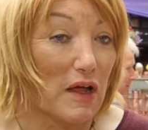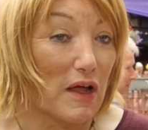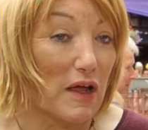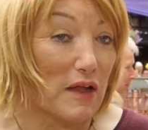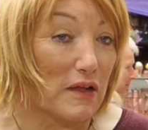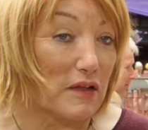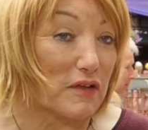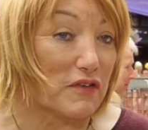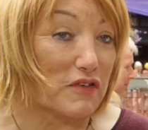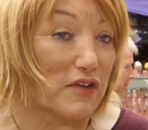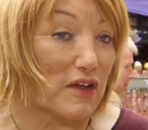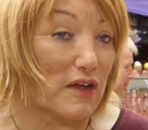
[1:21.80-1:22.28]

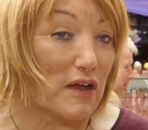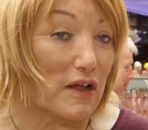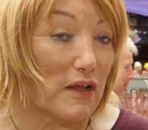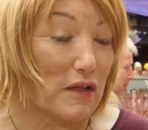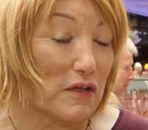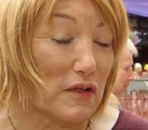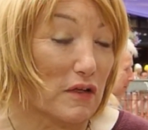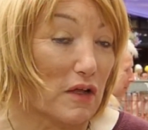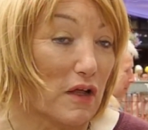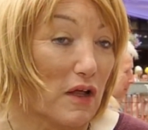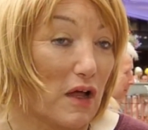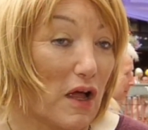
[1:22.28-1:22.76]
and to
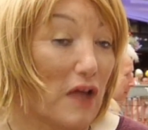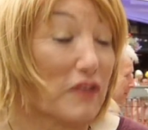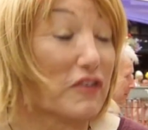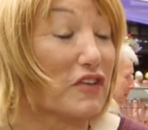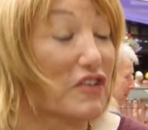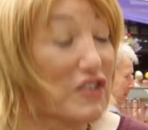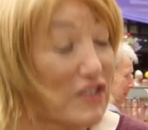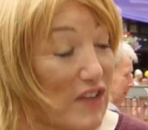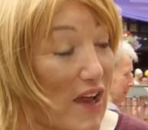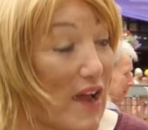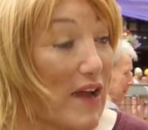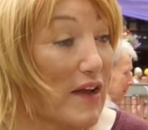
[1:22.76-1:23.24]

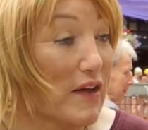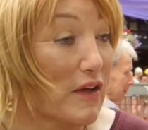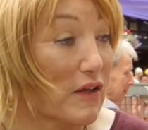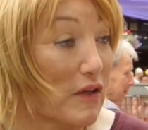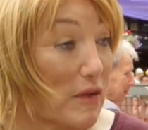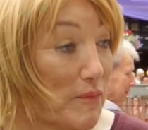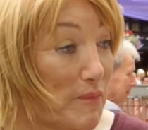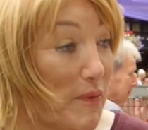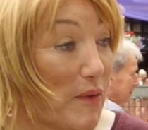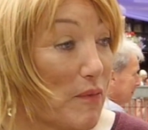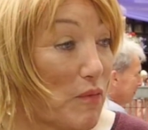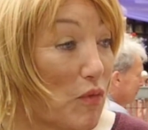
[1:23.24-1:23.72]

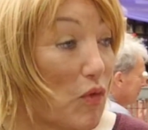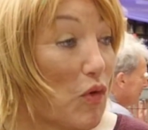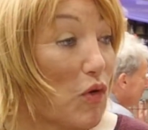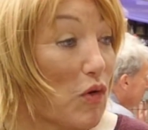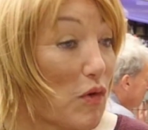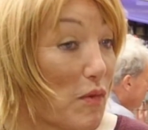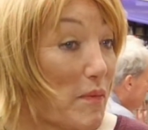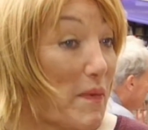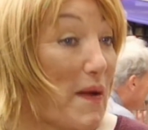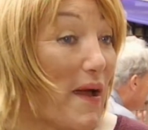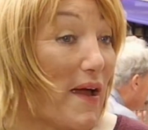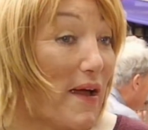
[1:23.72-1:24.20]
understand a bit
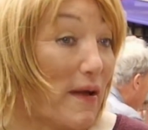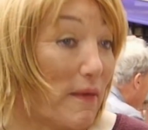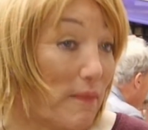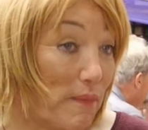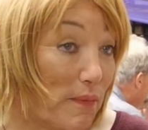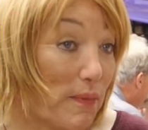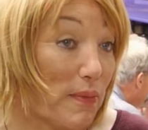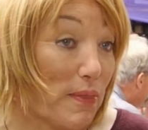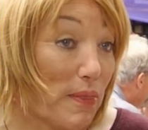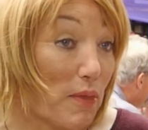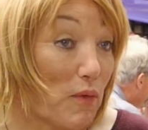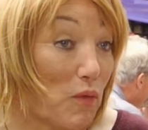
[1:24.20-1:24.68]
more about
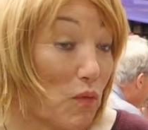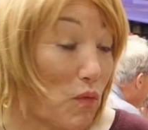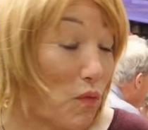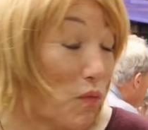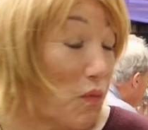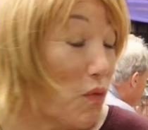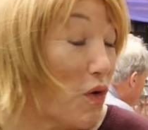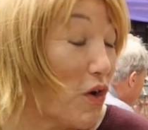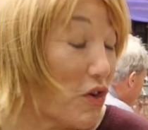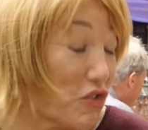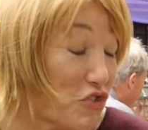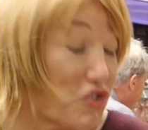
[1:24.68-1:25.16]

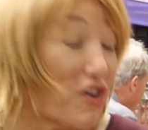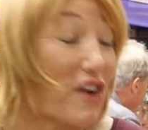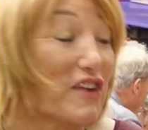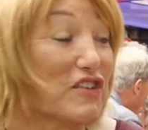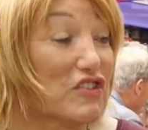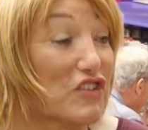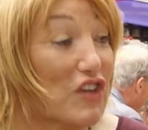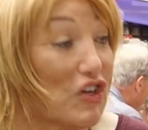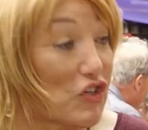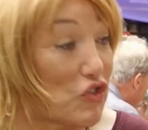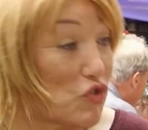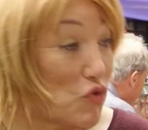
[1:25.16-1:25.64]
what a
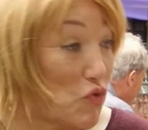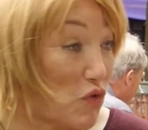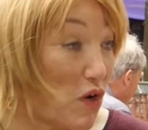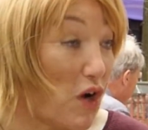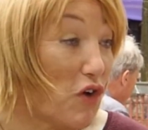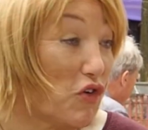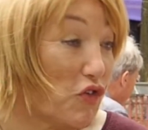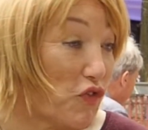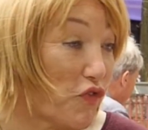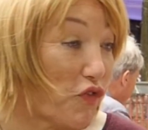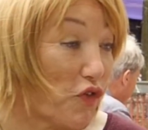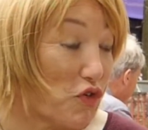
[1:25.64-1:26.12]
transsexual
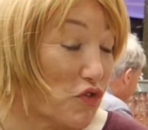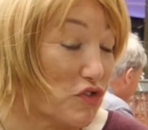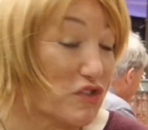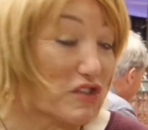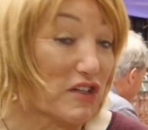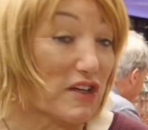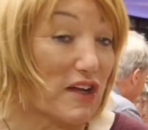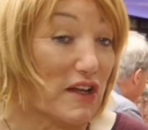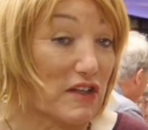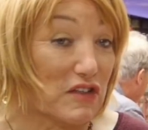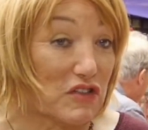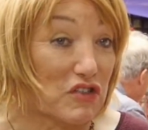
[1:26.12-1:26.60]
goes through
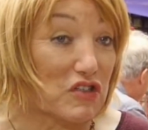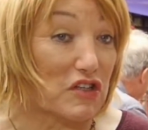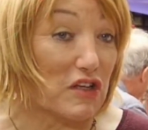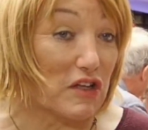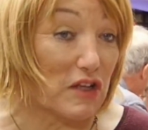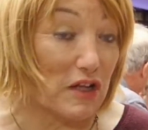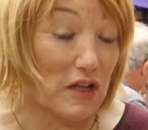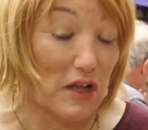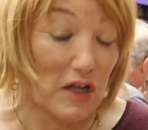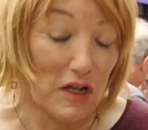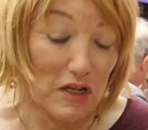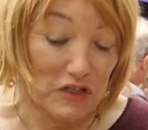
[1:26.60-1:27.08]
to get
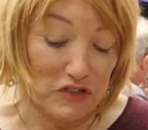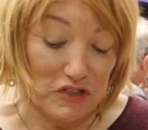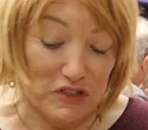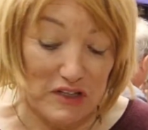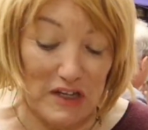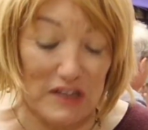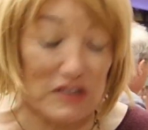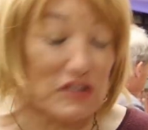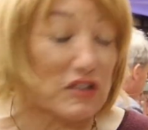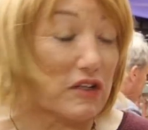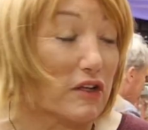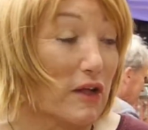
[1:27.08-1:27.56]
to, to,
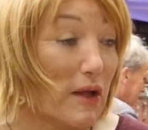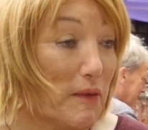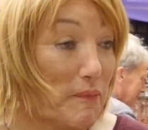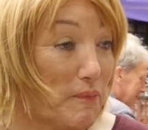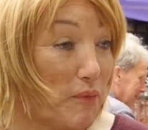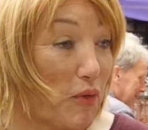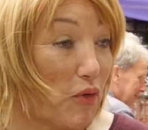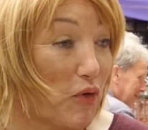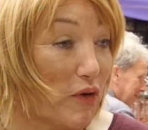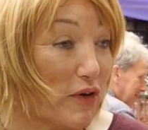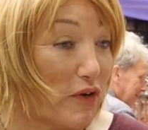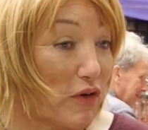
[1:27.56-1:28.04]
get to that
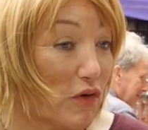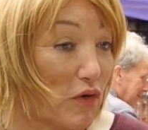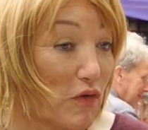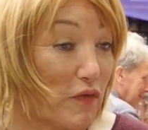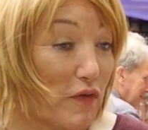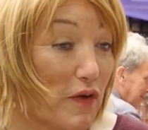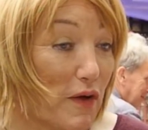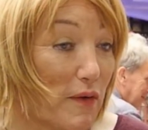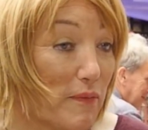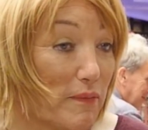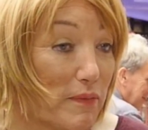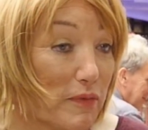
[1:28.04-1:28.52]
point
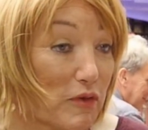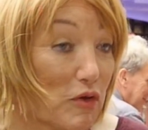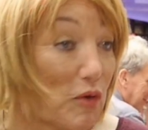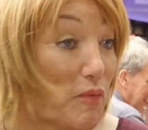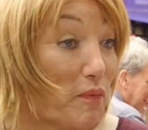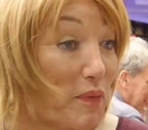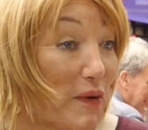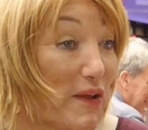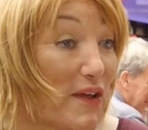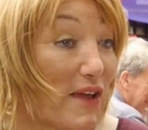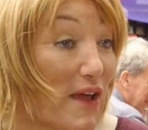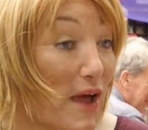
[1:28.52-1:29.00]
of um,
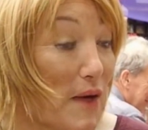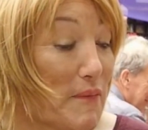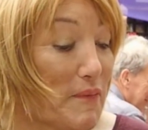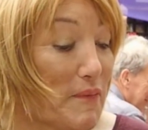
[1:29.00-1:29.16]
complete